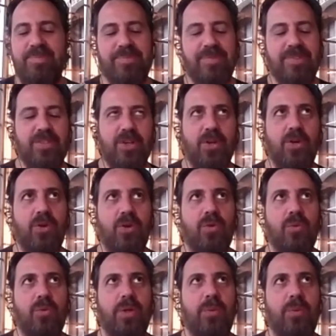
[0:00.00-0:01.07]
So
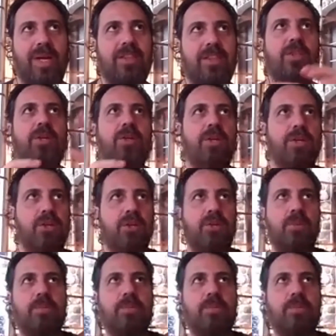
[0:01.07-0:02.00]
we went through